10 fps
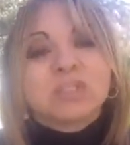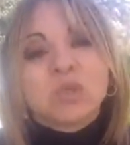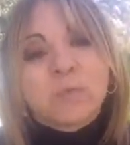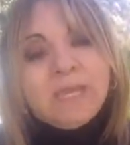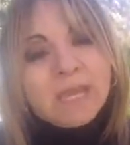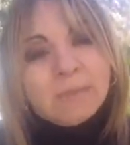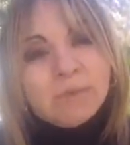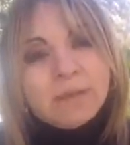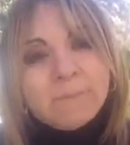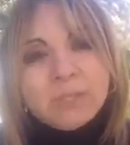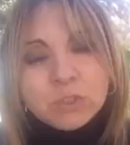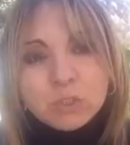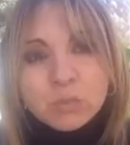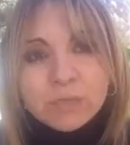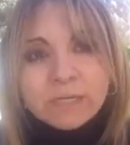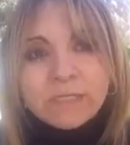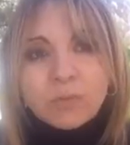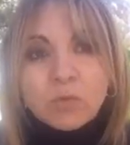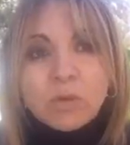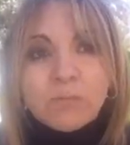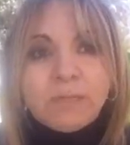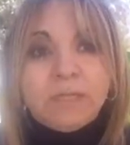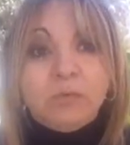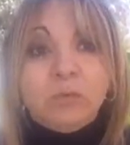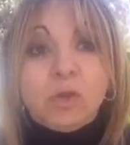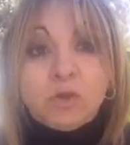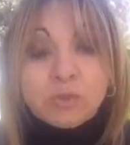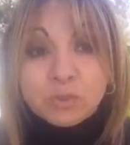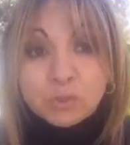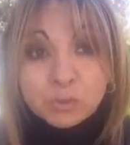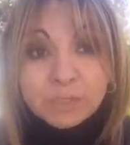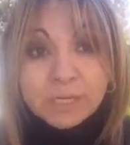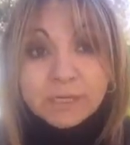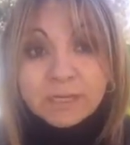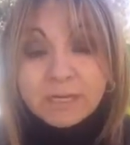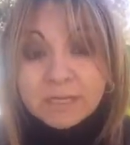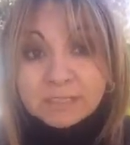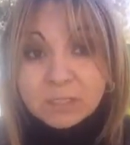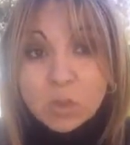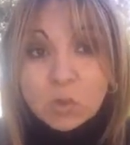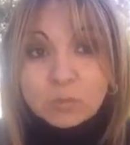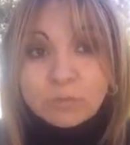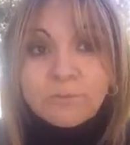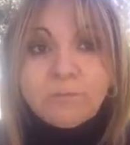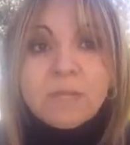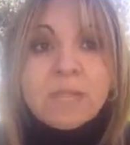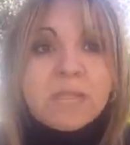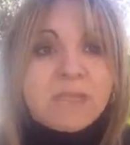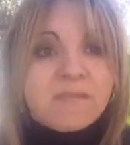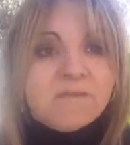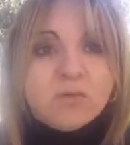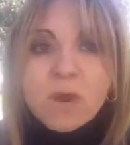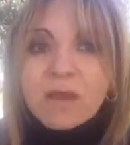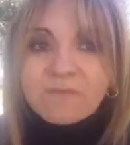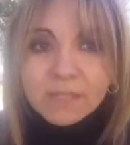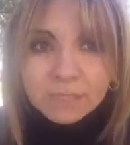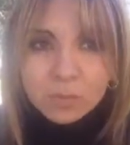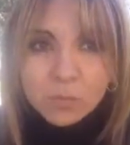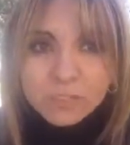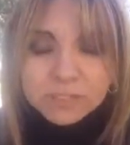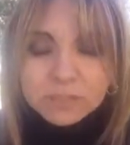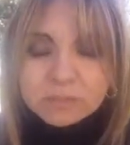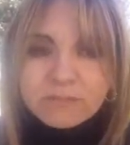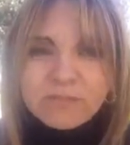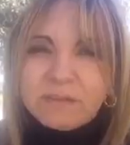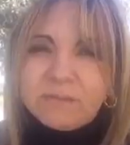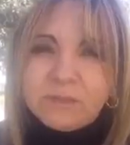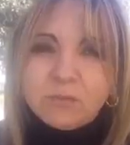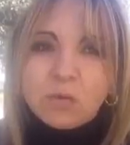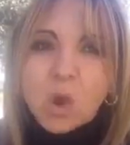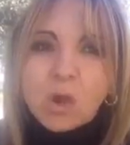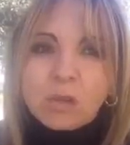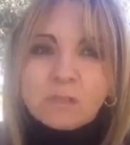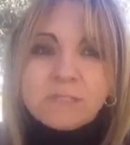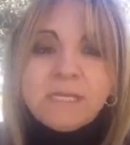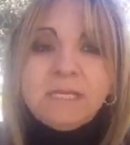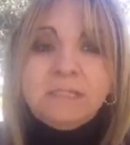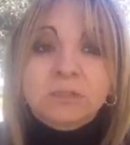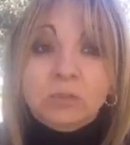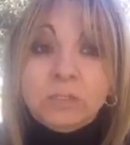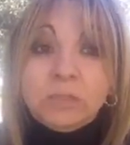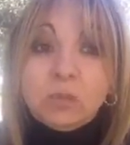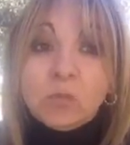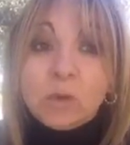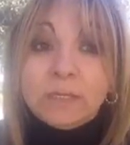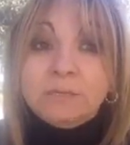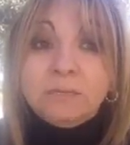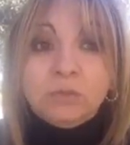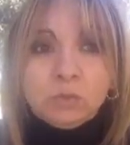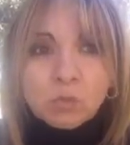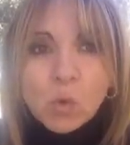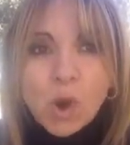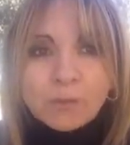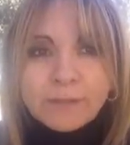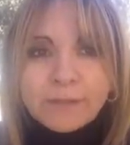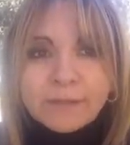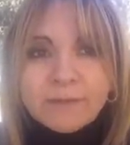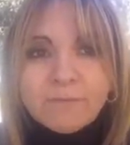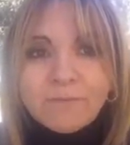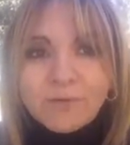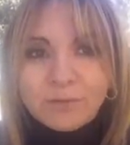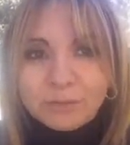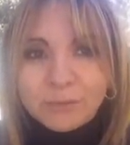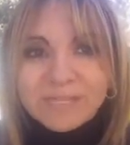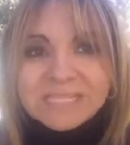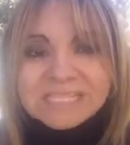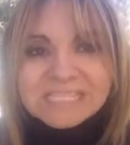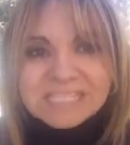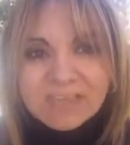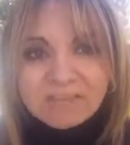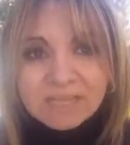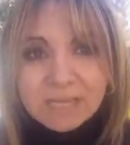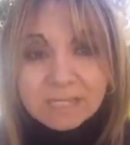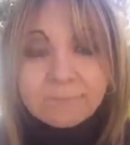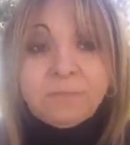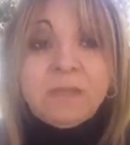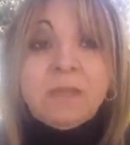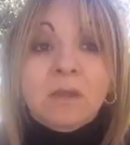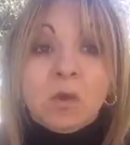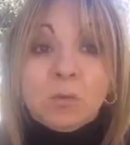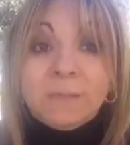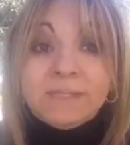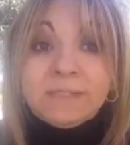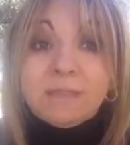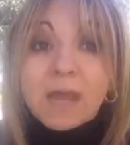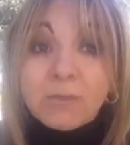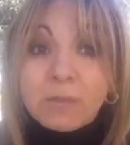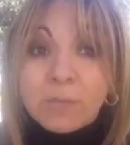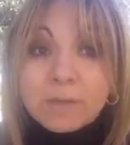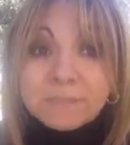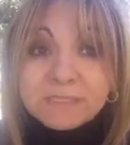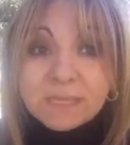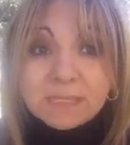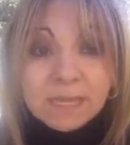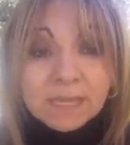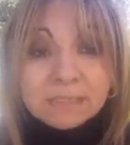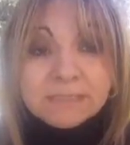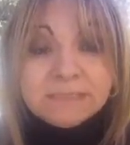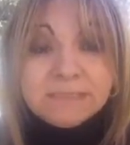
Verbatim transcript: to be able and be sure that you are ready to launch your career as a coach. If you have any questions, feel free to call us 321 209 4379 or visit our website at